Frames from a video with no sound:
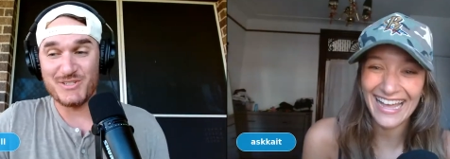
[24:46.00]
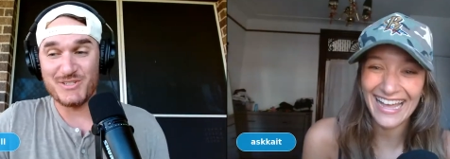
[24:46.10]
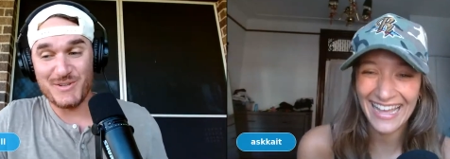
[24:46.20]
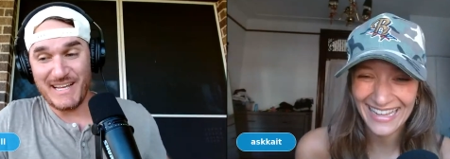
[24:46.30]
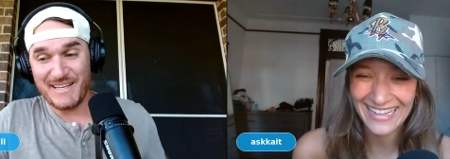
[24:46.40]

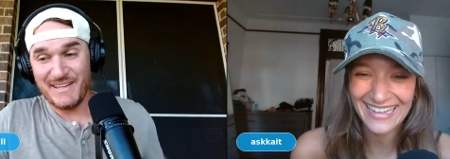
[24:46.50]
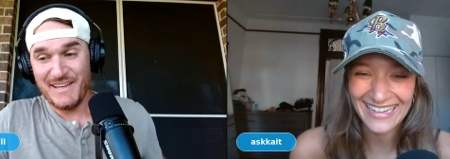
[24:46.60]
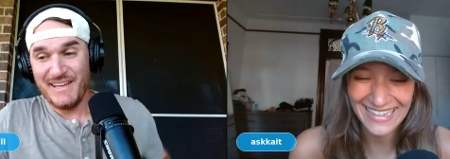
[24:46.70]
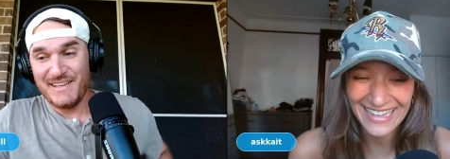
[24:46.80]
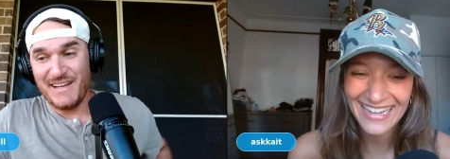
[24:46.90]
Speaker 1: too. Like,
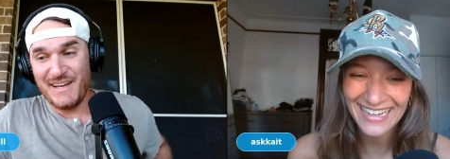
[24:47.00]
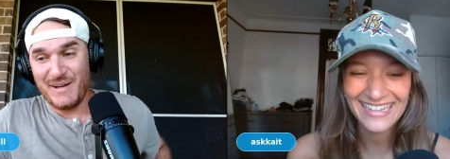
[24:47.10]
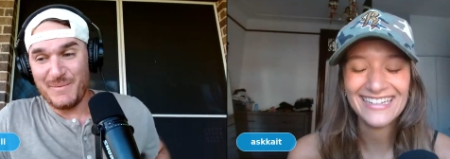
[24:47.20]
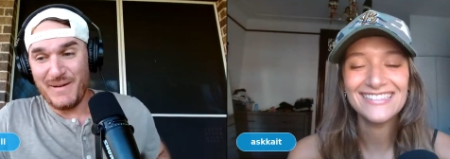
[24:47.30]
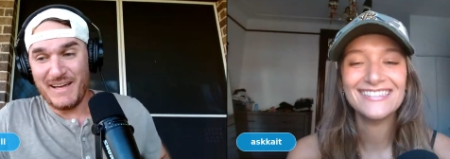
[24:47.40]

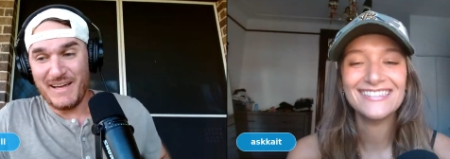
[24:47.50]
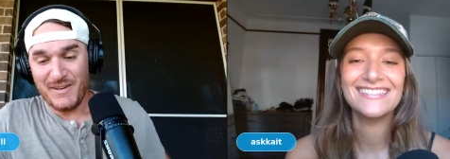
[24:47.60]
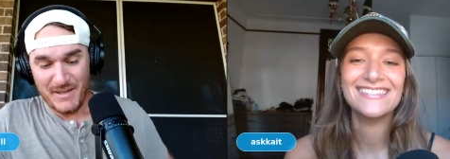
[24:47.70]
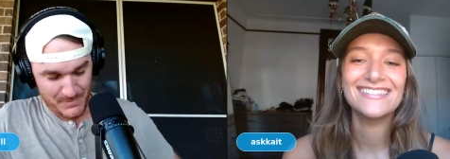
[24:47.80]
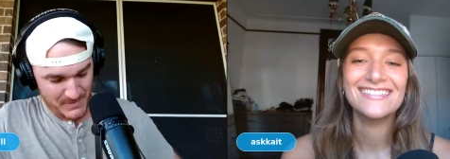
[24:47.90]
um, I
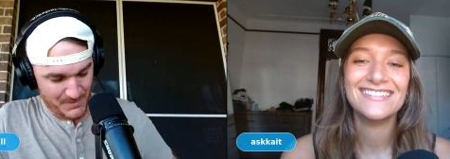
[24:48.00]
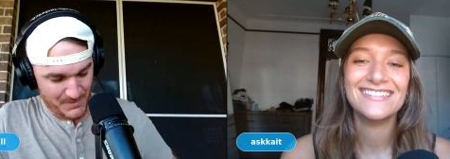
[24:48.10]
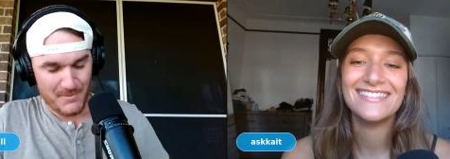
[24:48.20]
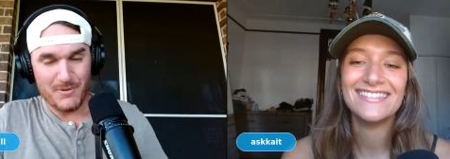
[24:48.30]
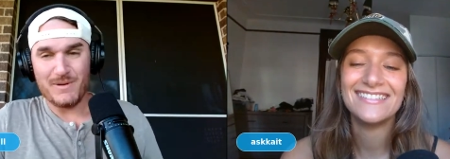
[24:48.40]
know he he
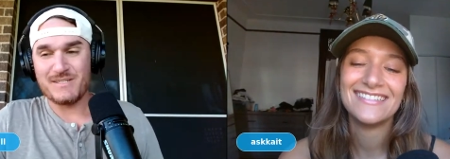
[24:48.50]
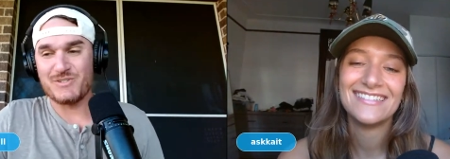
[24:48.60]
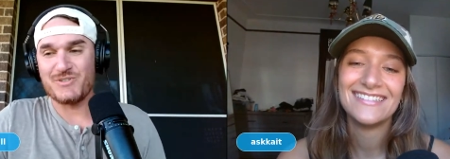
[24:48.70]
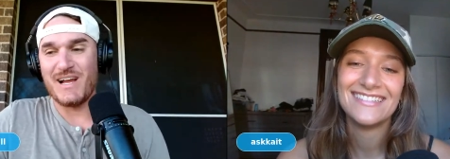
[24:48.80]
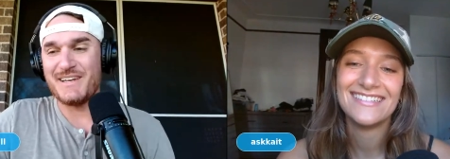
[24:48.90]
probably
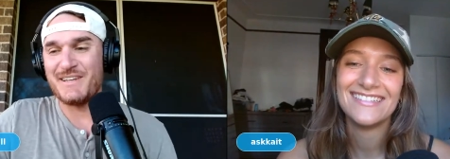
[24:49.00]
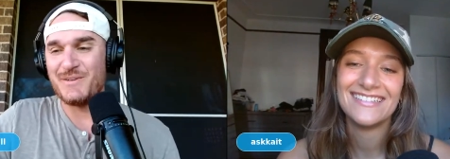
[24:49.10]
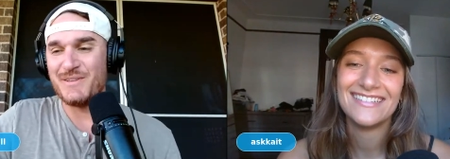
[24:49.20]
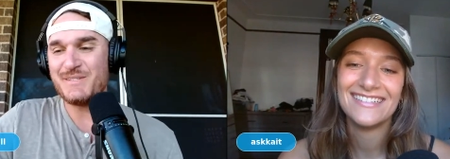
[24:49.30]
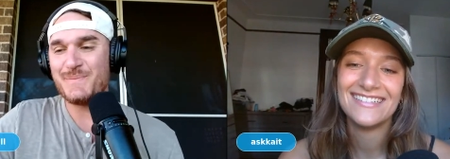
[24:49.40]
wasn't trying to
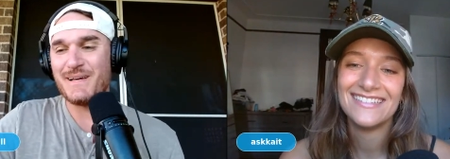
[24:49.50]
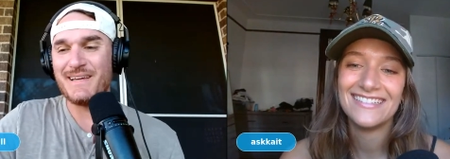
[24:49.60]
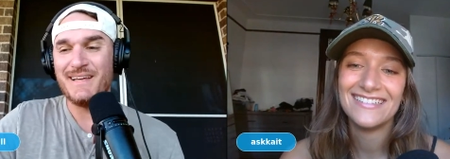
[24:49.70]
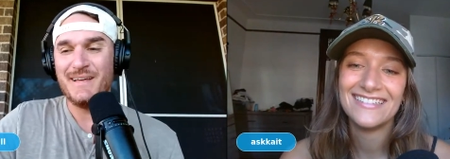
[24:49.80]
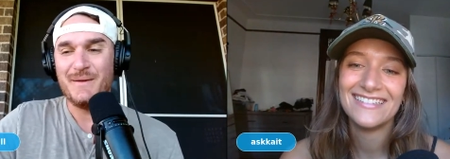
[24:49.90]
do this,
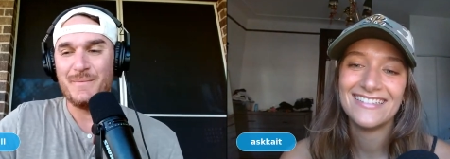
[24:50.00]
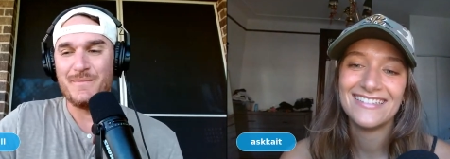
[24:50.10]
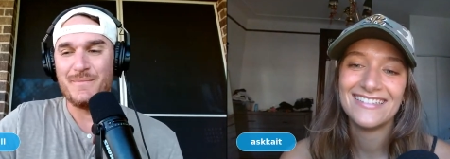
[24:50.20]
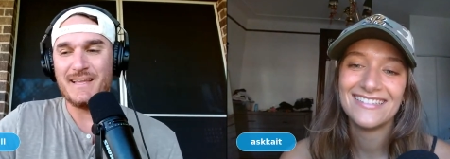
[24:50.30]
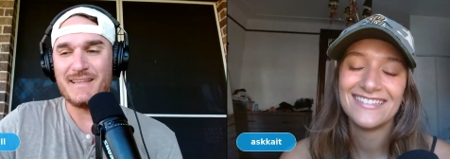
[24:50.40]
but
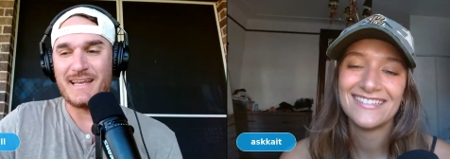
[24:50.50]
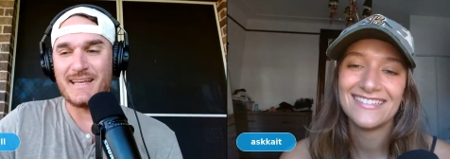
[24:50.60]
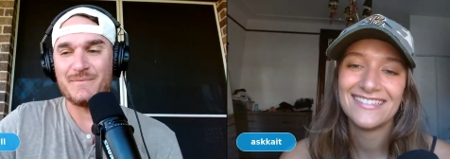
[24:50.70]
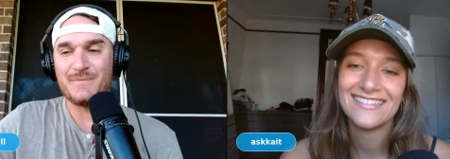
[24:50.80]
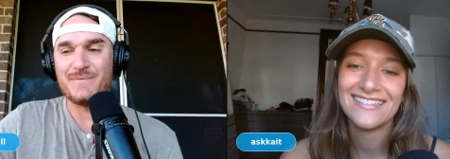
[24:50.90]
man,
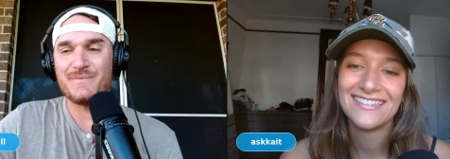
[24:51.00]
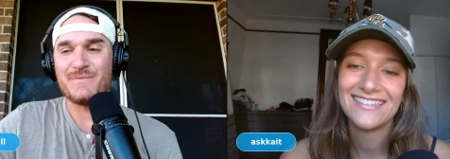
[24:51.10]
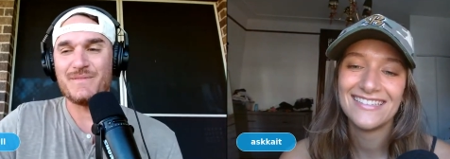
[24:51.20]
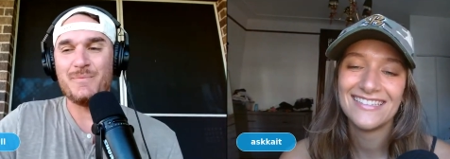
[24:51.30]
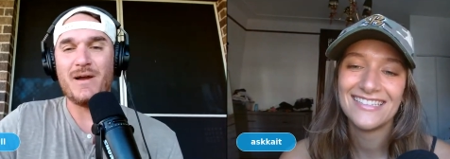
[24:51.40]
like
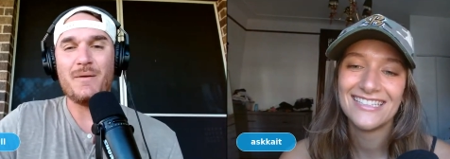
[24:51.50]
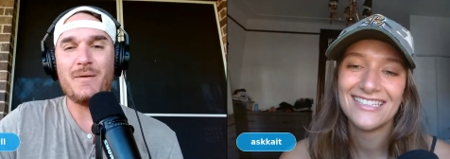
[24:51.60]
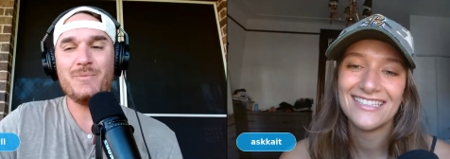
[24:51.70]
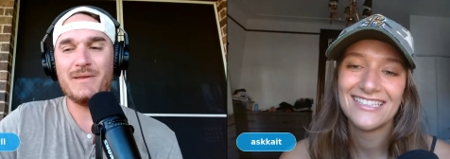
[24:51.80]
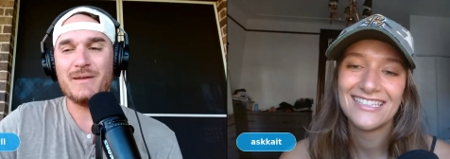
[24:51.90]
he
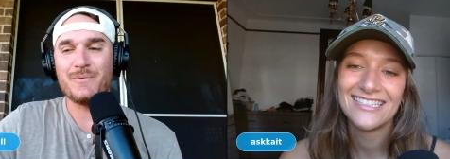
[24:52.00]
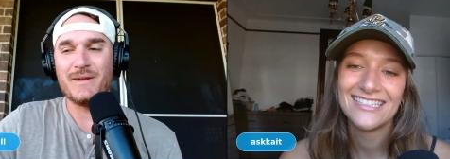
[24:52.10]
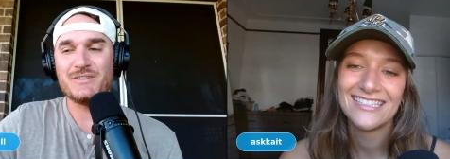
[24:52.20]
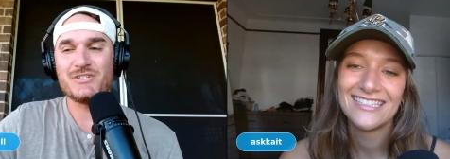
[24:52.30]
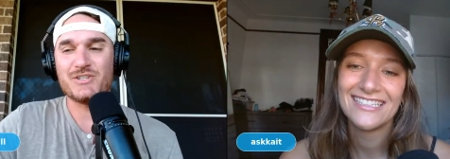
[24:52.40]
probably
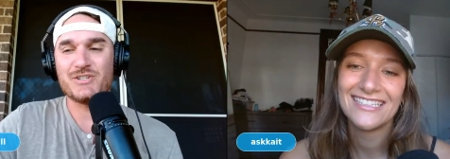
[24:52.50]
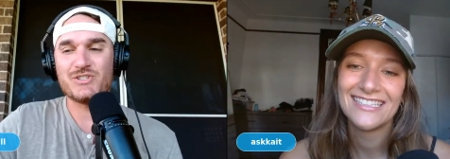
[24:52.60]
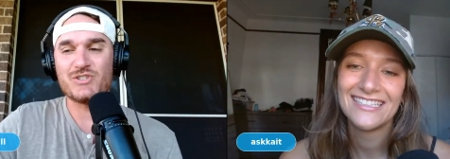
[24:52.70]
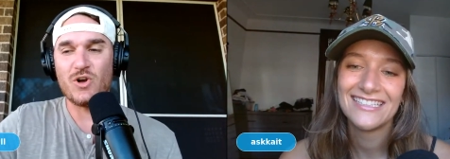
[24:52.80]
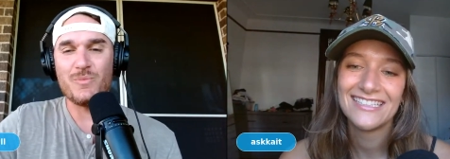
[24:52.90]
reached
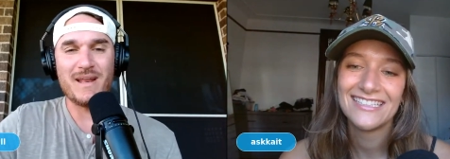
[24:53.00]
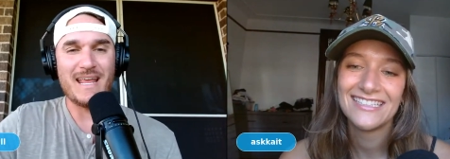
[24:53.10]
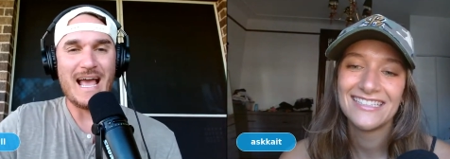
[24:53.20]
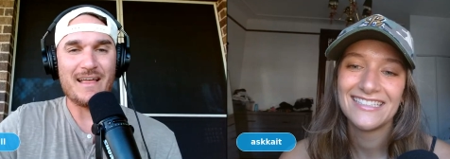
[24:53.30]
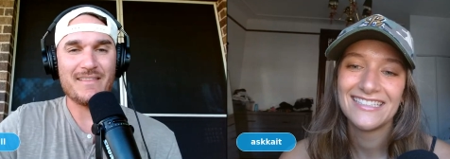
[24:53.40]
so
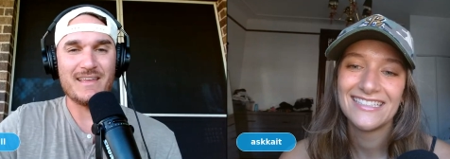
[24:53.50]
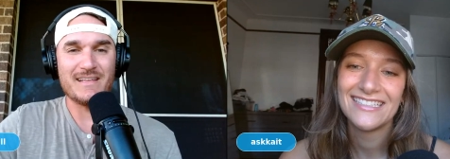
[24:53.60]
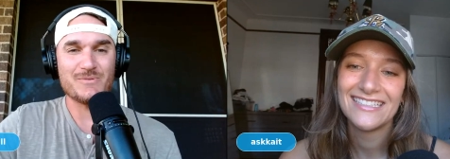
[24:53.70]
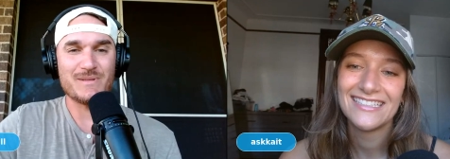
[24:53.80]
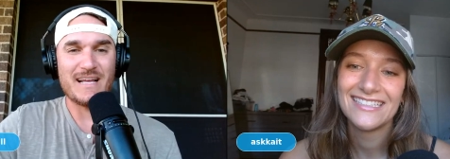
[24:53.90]
many
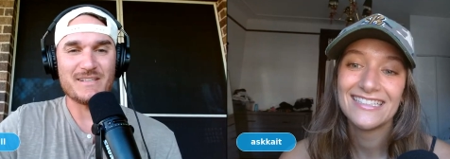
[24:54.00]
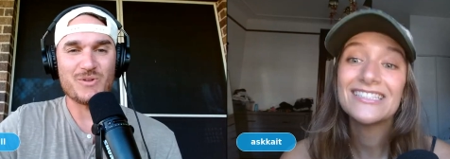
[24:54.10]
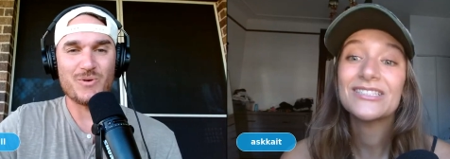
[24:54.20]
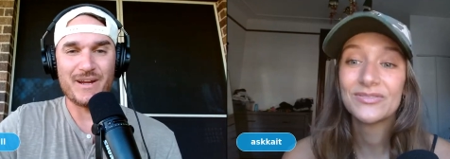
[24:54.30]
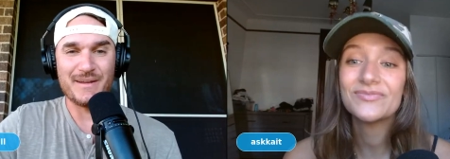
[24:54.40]
athletes with that
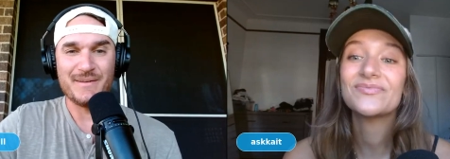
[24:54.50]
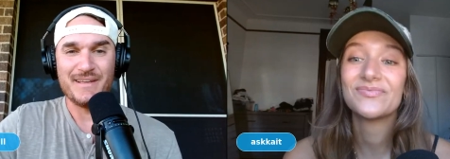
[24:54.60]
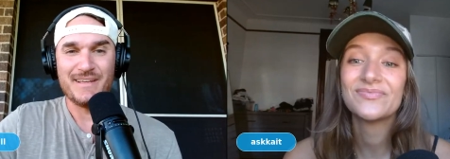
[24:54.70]
story.